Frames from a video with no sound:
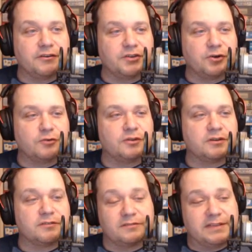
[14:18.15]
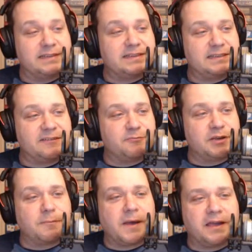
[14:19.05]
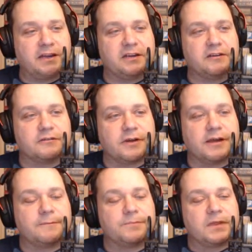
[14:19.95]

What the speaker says: They've been a pioneer, right?